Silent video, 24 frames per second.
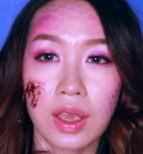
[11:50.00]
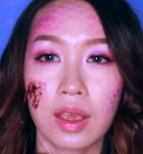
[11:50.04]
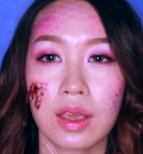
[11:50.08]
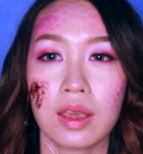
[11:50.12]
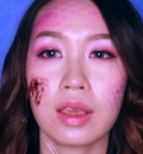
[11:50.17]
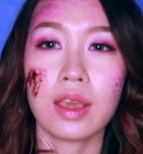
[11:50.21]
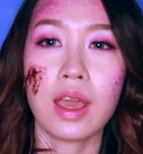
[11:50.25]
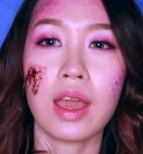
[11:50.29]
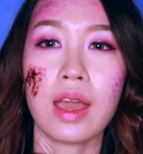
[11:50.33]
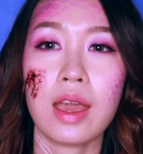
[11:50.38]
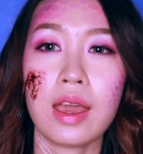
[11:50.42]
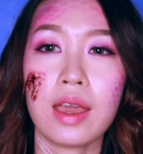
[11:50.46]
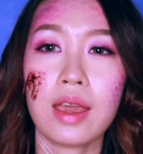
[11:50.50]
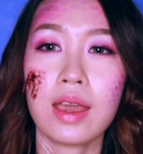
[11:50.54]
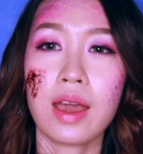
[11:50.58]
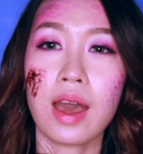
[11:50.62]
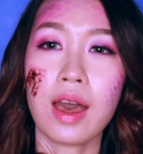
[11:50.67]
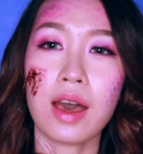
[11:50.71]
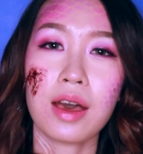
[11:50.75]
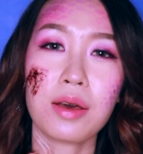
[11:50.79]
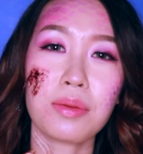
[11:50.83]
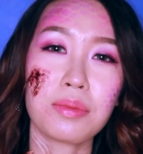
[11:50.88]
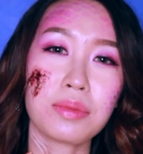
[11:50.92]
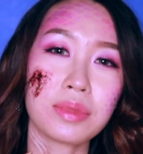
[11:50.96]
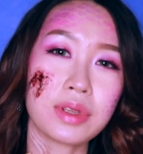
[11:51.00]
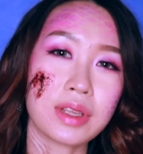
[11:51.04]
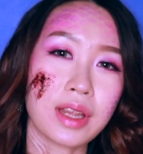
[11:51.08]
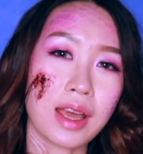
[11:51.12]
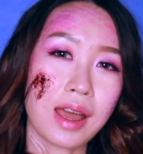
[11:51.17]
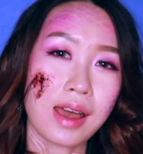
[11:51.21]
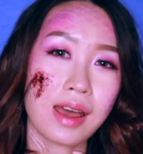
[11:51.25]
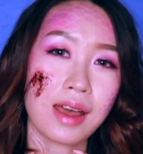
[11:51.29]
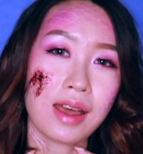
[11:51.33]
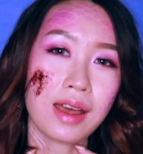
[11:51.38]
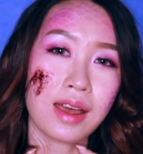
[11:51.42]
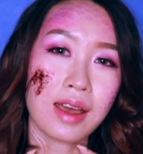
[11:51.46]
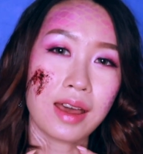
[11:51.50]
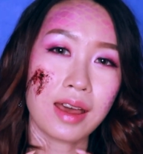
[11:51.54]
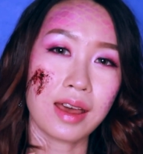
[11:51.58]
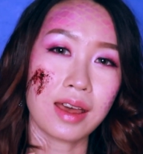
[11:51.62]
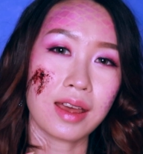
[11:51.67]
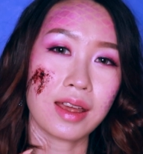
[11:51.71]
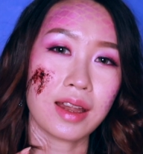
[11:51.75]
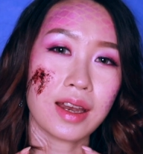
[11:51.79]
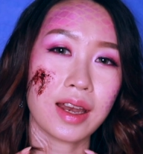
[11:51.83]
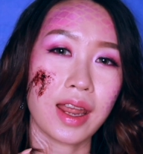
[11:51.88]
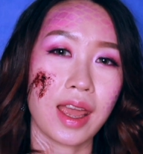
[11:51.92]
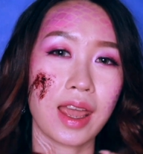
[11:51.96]
Yay! I'm
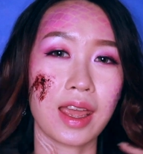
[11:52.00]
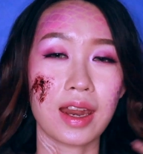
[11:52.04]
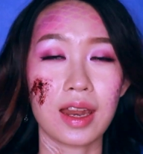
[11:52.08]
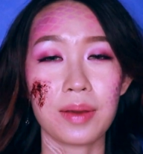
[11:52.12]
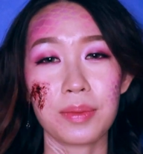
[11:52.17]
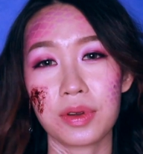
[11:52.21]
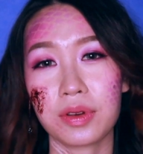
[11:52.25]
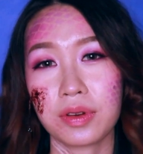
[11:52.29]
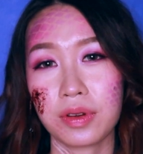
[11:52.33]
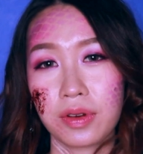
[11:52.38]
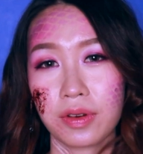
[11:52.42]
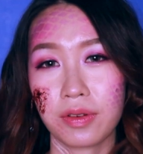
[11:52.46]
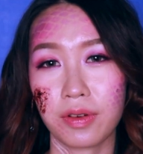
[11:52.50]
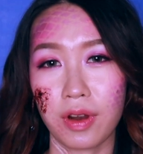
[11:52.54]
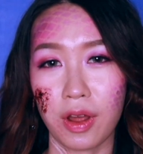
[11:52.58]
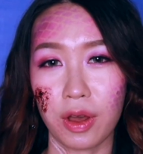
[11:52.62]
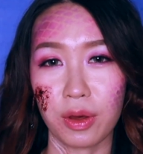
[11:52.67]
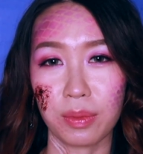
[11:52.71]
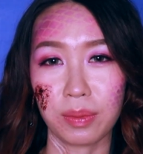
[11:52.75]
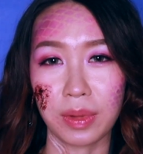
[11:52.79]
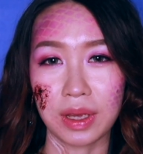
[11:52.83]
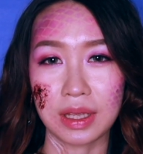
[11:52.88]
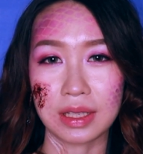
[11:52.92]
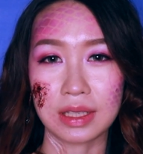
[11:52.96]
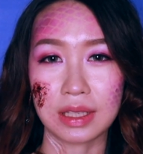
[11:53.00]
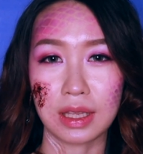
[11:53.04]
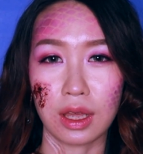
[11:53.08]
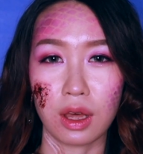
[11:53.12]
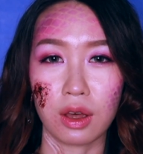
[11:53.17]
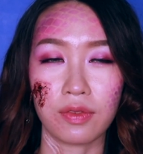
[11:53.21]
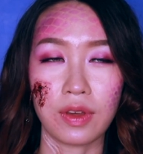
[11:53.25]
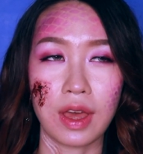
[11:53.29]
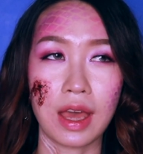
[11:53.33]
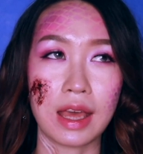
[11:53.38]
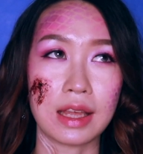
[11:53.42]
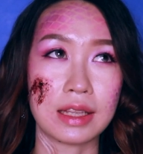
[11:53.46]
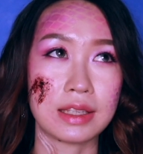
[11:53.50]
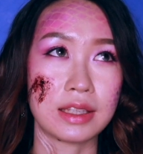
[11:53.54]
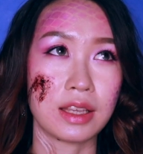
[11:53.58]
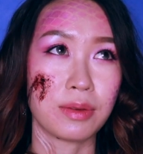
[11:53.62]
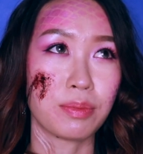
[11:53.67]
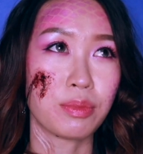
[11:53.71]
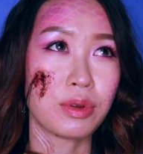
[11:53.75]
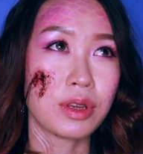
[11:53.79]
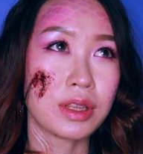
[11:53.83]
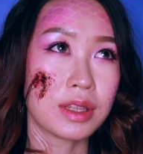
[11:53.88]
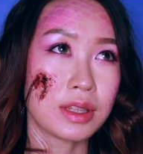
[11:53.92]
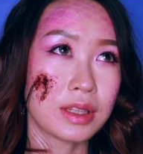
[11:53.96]
done! And I'm going to crown myself as the
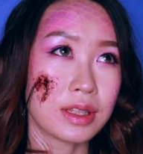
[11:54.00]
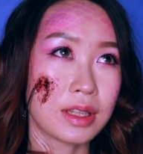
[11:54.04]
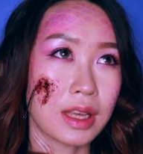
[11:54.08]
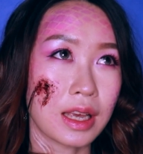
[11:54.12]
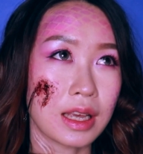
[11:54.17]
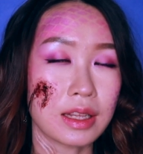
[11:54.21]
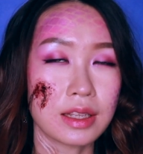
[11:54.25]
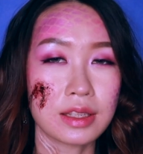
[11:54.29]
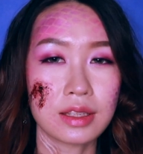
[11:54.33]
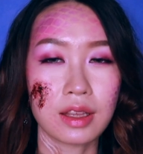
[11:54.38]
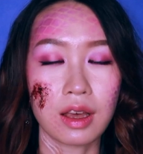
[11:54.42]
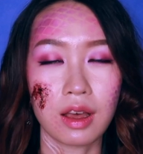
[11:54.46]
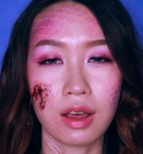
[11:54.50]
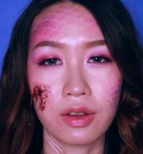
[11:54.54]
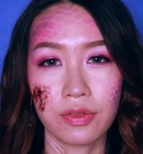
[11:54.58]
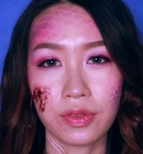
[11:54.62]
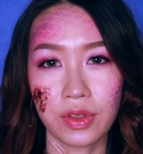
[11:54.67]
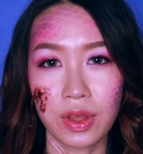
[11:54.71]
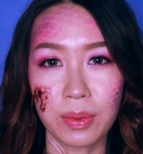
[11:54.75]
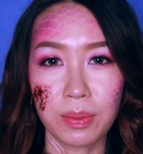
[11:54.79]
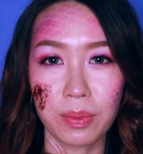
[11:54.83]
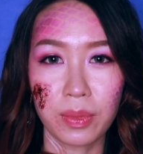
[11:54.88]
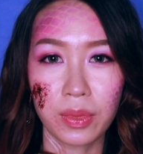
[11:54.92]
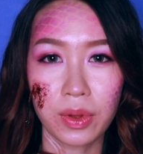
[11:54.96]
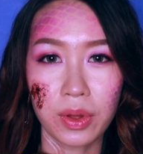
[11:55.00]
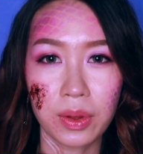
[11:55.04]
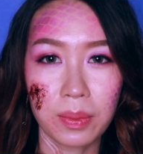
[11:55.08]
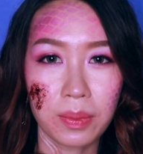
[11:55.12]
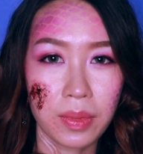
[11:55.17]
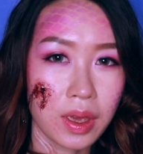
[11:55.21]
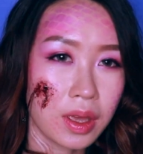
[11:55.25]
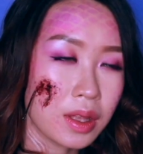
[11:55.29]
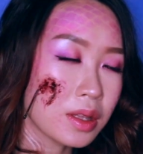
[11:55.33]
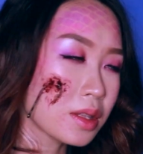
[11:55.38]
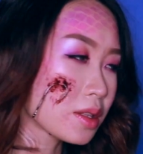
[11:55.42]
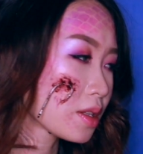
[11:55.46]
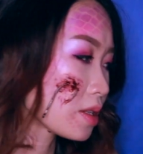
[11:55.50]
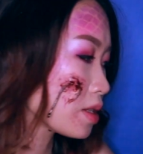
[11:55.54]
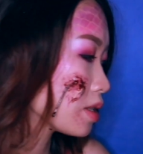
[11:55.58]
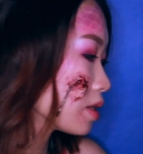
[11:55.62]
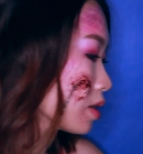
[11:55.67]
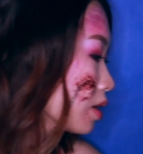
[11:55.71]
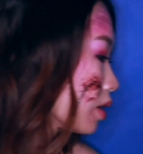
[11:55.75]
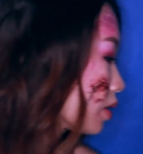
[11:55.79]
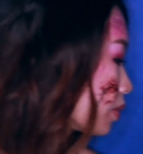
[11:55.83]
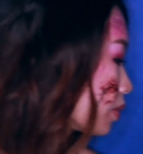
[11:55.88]
princess of the mermaids